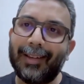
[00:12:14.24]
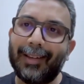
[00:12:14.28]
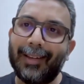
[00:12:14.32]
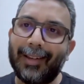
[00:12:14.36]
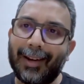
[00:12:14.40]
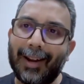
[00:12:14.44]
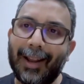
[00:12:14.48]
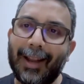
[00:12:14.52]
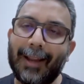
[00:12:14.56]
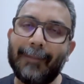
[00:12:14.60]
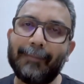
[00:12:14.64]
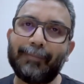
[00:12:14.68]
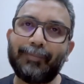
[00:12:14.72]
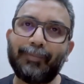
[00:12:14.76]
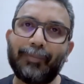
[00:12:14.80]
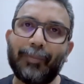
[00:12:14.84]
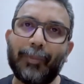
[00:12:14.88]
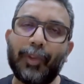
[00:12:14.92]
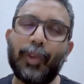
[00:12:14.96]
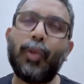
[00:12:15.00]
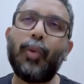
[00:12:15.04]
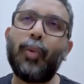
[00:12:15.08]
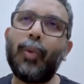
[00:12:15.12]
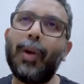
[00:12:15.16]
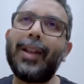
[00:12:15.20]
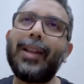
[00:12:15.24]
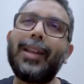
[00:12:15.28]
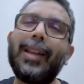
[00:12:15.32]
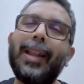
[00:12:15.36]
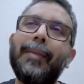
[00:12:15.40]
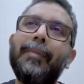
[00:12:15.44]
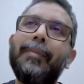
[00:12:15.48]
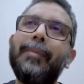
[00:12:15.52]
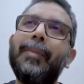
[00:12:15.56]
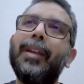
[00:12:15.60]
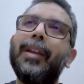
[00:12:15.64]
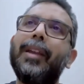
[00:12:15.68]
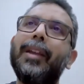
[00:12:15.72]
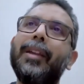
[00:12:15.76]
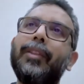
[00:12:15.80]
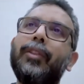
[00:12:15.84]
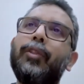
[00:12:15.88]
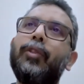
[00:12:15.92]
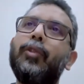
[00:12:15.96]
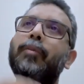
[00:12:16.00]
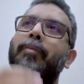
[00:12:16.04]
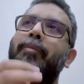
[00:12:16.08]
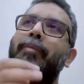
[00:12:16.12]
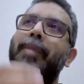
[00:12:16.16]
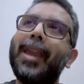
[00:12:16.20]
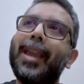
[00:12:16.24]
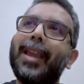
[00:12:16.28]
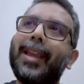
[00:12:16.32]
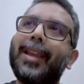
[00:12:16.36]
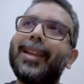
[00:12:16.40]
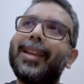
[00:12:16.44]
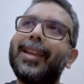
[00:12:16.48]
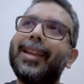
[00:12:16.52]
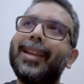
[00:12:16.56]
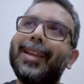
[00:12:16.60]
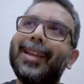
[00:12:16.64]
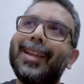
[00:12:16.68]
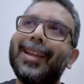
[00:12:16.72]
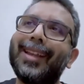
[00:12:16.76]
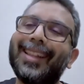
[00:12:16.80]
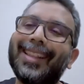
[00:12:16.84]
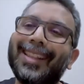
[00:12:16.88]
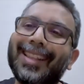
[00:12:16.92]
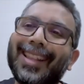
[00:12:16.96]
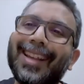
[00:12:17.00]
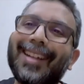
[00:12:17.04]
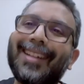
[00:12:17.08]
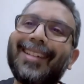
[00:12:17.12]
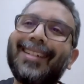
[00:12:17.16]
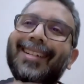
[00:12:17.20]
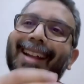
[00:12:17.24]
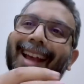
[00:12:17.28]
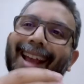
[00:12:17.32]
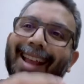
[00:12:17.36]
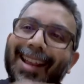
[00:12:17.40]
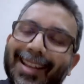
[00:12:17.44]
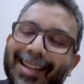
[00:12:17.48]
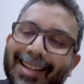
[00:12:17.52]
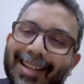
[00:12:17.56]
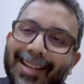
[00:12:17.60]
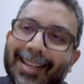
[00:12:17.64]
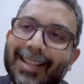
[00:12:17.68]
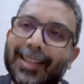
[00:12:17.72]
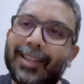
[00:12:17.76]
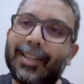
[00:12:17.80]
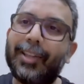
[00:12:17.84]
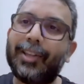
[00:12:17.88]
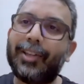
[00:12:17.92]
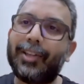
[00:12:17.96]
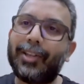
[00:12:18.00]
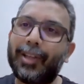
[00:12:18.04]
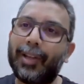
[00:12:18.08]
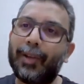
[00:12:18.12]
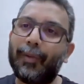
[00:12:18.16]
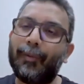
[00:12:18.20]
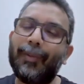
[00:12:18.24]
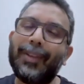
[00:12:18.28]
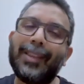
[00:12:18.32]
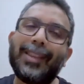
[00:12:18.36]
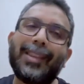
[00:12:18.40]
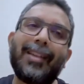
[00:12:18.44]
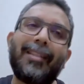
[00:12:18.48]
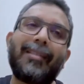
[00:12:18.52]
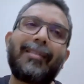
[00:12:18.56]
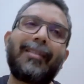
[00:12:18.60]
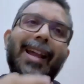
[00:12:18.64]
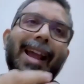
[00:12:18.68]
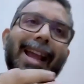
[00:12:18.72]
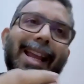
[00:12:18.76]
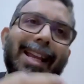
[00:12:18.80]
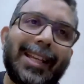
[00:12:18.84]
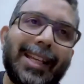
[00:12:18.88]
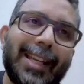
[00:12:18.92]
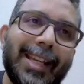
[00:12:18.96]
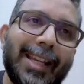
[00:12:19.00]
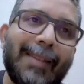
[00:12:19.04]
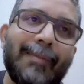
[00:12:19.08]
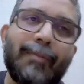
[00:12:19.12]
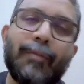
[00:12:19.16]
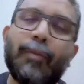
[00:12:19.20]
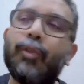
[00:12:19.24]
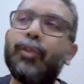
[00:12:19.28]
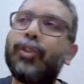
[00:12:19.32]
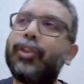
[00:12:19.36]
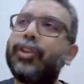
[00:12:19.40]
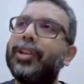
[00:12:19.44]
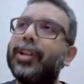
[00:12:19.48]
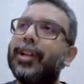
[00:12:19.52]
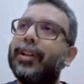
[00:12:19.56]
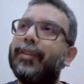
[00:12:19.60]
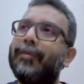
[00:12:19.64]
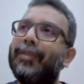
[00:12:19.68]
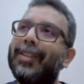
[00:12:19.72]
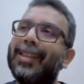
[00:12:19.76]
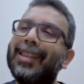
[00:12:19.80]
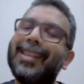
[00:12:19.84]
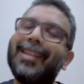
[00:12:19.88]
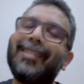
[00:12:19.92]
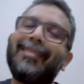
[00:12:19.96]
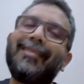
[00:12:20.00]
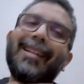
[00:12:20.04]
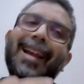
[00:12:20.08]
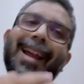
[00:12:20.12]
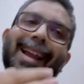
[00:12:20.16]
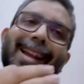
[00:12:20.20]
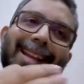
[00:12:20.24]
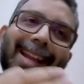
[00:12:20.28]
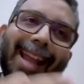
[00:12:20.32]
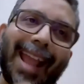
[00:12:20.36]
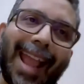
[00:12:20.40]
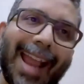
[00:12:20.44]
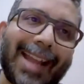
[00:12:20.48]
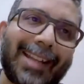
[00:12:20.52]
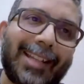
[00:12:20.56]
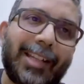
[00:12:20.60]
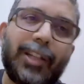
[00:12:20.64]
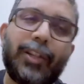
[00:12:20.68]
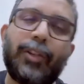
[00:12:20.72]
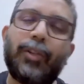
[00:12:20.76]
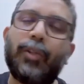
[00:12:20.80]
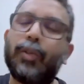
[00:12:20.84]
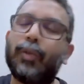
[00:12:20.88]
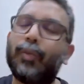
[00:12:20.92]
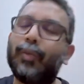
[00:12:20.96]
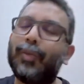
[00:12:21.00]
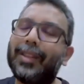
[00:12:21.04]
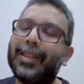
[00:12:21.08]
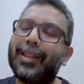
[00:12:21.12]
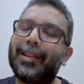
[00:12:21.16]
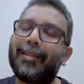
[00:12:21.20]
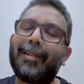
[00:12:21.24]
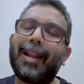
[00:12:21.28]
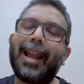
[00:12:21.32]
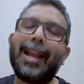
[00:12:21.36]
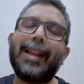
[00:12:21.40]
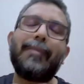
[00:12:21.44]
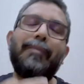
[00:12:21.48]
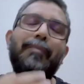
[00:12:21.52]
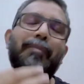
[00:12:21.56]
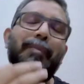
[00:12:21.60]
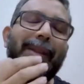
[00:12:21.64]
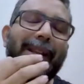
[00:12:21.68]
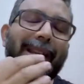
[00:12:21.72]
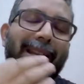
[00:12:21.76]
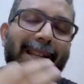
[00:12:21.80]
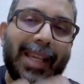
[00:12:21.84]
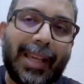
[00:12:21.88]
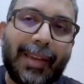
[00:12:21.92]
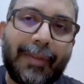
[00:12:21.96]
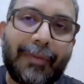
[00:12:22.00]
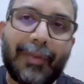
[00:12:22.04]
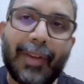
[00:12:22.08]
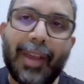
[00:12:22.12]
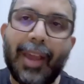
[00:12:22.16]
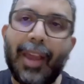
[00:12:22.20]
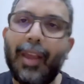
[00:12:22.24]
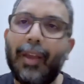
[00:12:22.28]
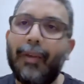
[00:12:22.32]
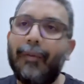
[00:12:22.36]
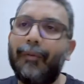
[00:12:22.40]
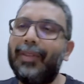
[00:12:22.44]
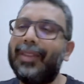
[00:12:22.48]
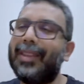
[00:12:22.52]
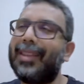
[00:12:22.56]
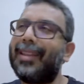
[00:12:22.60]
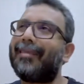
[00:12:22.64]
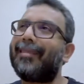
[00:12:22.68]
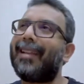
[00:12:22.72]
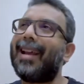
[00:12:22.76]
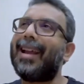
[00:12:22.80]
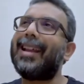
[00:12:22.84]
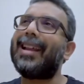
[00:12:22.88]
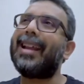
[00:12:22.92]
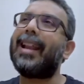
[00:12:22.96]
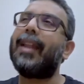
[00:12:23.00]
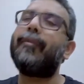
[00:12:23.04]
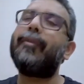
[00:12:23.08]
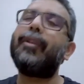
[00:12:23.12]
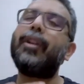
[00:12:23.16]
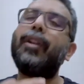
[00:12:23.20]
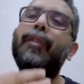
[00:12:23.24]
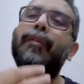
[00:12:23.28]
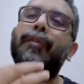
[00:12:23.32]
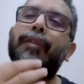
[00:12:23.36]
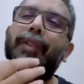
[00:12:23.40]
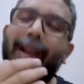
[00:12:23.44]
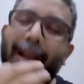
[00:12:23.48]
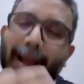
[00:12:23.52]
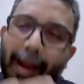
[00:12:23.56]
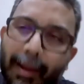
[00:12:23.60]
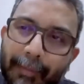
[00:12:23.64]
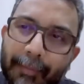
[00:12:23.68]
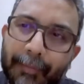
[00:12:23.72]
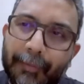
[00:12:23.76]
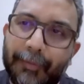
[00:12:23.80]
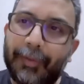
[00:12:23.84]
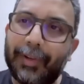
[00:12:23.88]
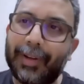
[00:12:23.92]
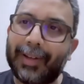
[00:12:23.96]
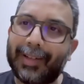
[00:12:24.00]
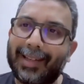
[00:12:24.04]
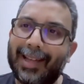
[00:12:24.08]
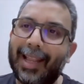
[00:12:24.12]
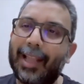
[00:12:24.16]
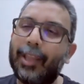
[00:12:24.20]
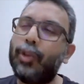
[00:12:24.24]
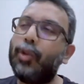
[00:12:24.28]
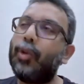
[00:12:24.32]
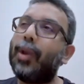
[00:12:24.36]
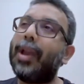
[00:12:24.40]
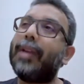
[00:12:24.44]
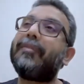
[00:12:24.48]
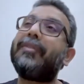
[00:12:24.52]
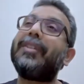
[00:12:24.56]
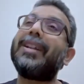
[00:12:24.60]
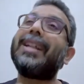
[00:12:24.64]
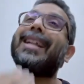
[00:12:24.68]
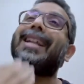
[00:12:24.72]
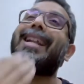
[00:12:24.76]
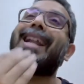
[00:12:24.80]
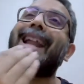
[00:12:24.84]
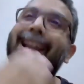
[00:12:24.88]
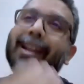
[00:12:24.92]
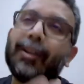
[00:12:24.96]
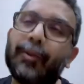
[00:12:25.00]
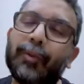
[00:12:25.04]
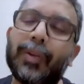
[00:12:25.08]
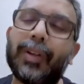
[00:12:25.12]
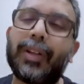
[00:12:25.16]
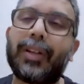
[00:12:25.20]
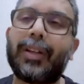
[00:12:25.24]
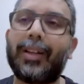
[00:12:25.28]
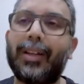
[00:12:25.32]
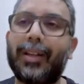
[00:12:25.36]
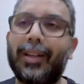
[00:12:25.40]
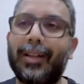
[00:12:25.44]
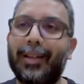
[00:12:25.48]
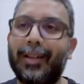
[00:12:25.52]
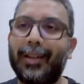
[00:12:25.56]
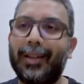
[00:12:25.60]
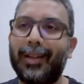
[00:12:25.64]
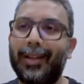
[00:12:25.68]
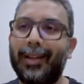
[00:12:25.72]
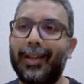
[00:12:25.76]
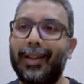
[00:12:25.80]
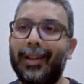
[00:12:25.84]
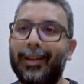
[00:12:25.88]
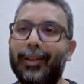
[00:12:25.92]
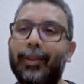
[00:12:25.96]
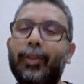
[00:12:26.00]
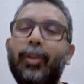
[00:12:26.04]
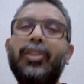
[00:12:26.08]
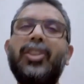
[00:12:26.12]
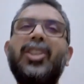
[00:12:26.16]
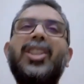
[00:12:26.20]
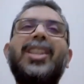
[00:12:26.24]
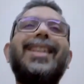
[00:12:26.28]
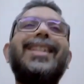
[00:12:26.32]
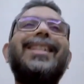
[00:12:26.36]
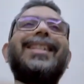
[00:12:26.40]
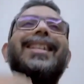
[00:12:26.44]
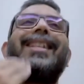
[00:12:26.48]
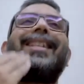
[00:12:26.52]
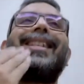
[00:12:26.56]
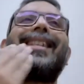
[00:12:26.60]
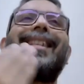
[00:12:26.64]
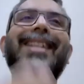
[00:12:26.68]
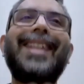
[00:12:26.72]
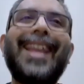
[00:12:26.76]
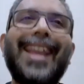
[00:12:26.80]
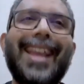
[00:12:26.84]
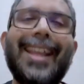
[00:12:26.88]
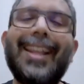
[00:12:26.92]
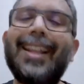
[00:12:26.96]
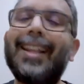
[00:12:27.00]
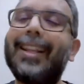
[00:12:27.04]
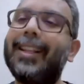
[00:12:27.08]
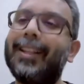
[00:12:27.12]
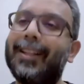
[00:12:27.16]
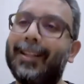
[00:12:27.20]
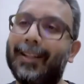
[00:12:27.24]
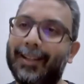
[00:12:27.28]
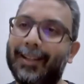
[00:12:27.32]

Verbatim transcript: Right? You want them to make the right decision, with the right emotion, with the right attitude, with the right belief, with the right level of comfort, then you have a networker, not just a sale.